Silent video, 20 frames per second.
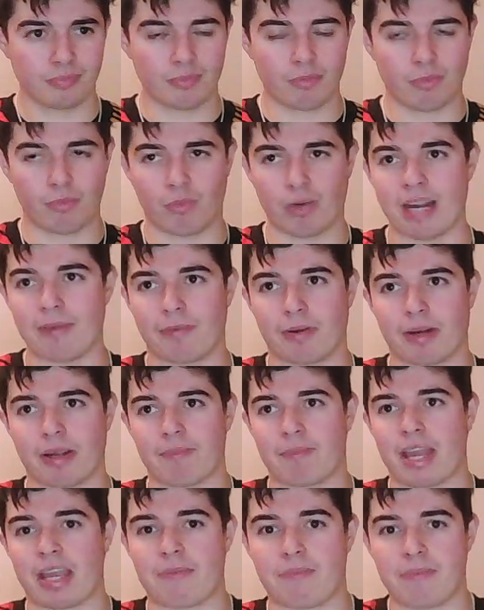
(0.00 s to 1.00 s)
whatever it
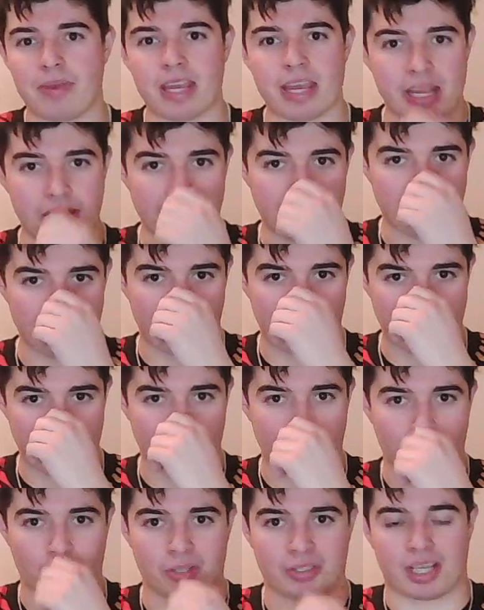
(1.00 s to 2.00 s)
may be, the big
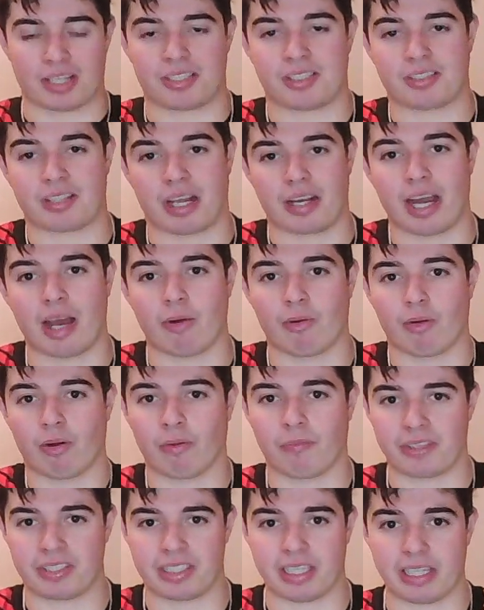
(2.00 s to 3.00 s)
ones that stand out,
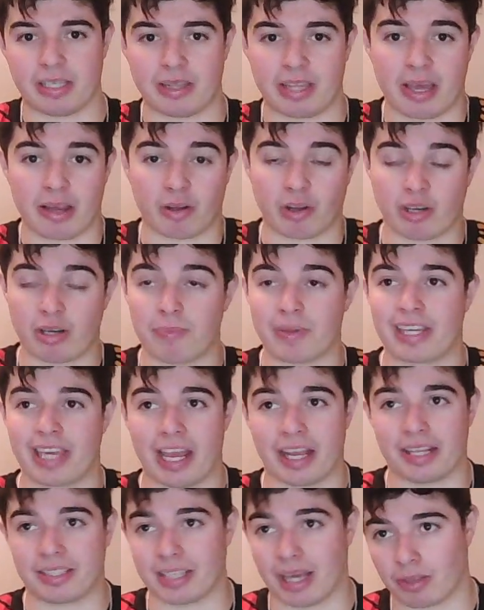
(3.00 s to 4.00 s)
obviously they're going to be
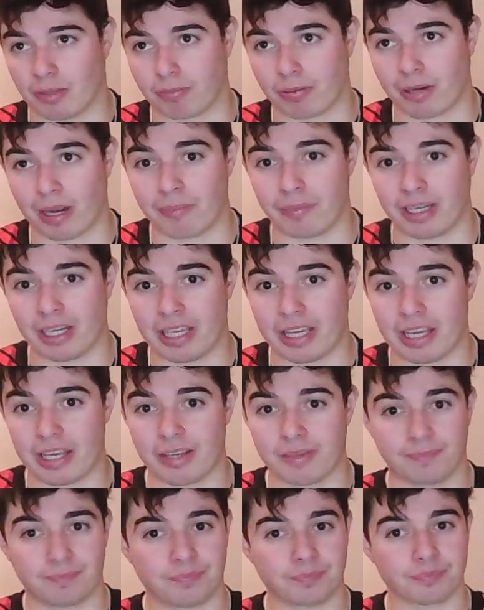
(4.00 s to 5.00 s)
kicked out of the Premier League
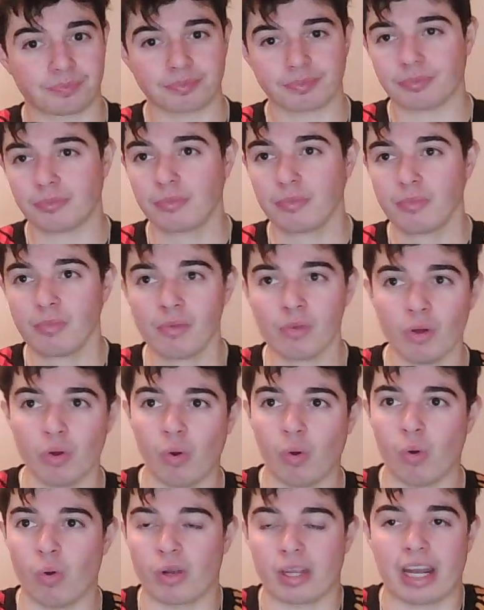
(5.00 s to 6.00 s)

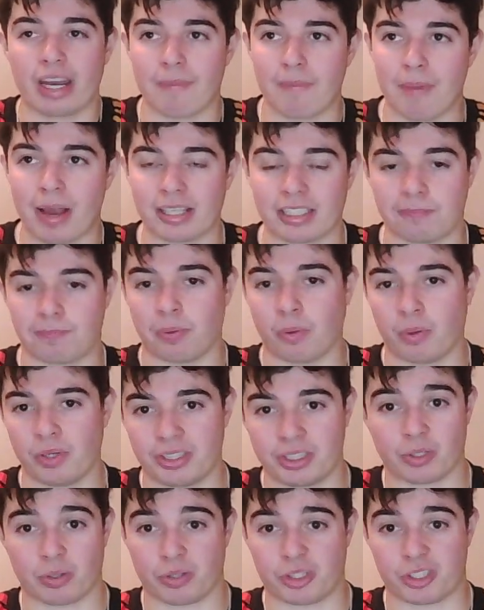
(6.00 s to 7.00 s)
or get a massive points
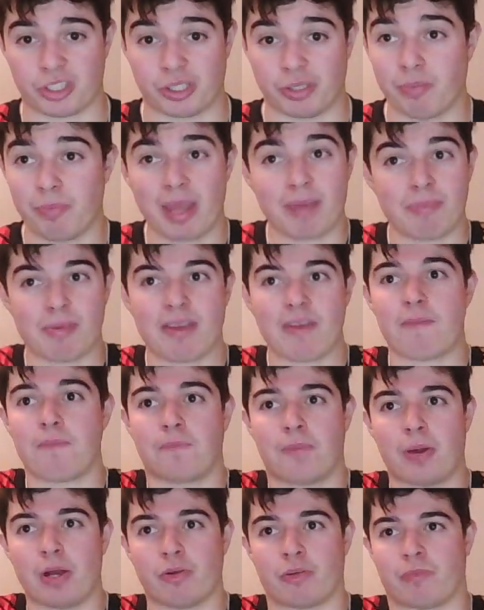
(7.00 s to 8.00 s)
deduction, or maybe even
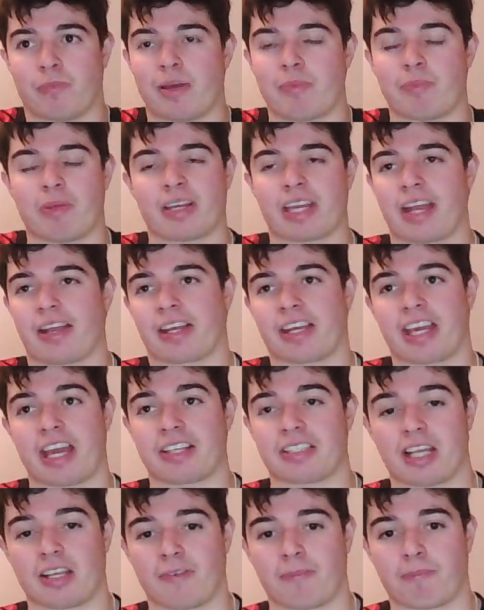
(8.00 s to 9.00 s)
both. Maybe they'll get kicked
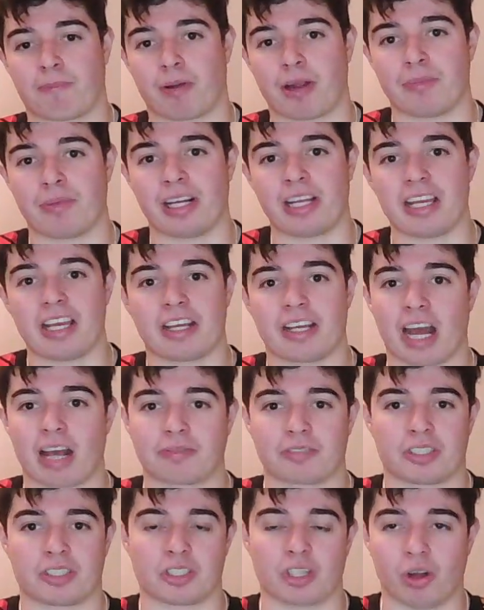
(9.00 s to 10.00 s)
out of the Premier League and have
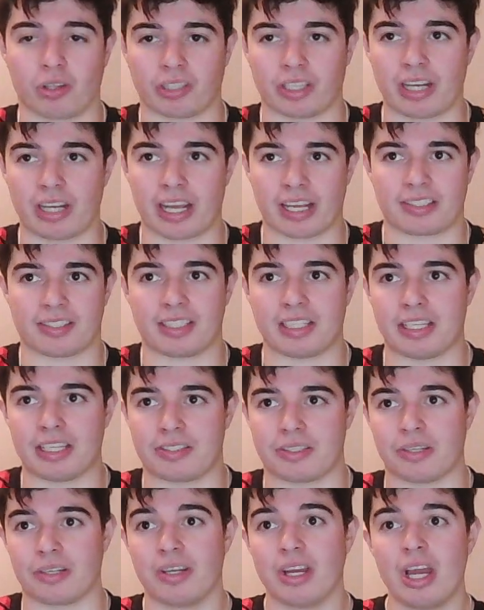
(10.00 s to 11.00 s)
to start the next
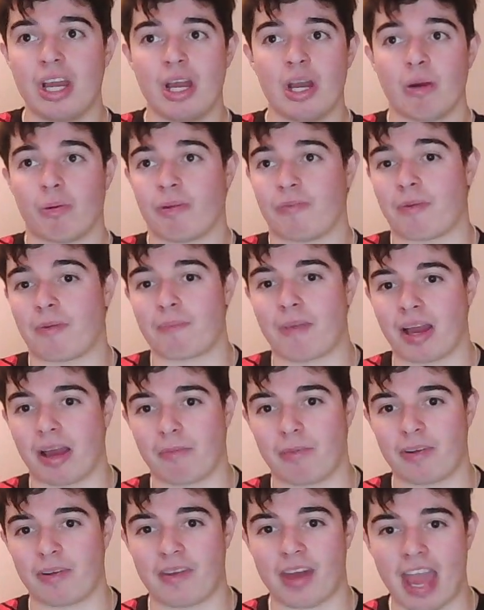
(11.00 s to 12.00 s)
season with
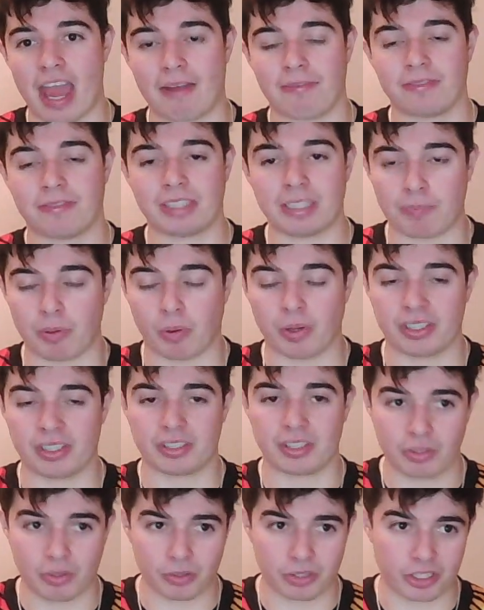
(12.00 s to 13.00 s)
a hefty points
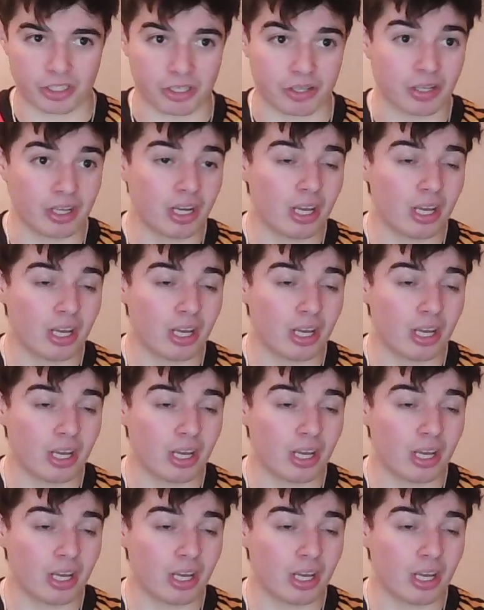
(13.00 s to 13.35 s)
deduction.